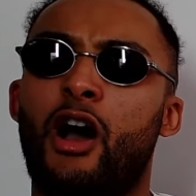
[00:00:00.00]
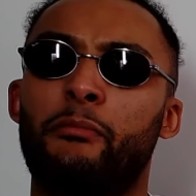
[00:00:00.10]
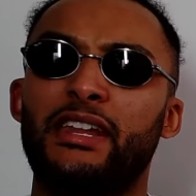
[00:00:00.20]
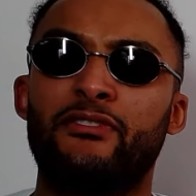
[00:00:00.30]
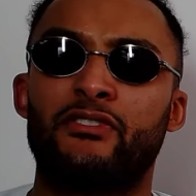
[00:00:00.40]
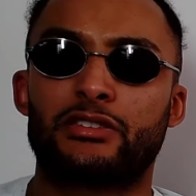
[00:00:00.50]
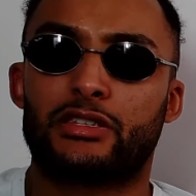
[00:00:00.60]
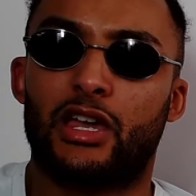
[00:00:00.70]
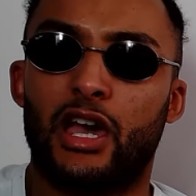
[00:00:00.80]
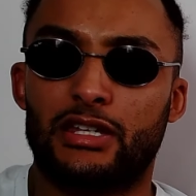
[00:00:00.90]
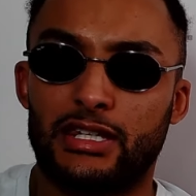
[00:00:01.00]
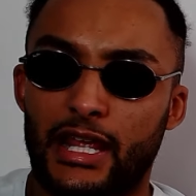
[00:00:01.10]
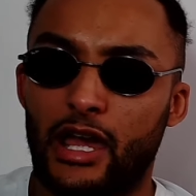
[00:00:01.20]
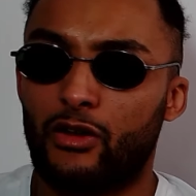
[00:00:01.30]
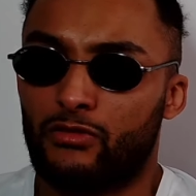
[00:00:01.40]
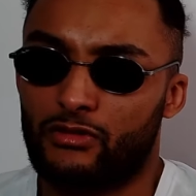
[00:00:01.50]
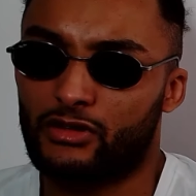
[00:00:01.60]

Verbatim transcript: I'm leaving society now.